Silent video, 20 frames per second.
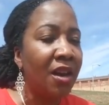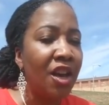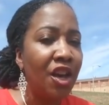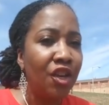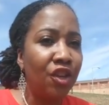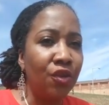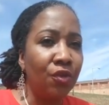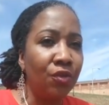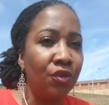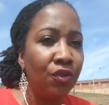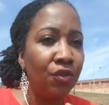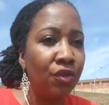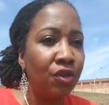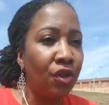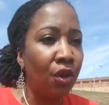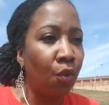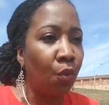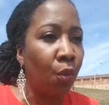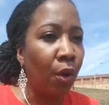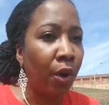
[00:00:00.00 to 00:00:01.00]
you do
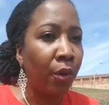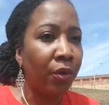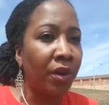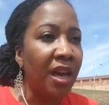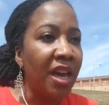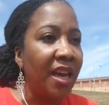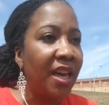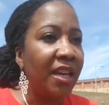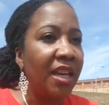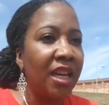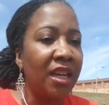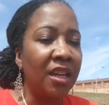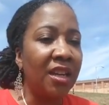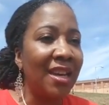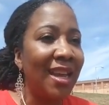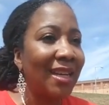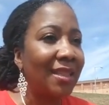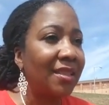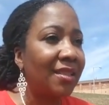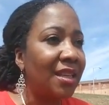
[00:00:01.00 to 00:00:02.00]
your work, and then the
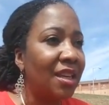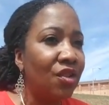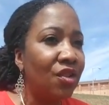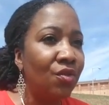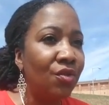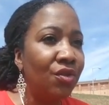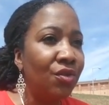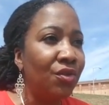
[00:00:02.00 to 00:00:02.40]
next thing you do,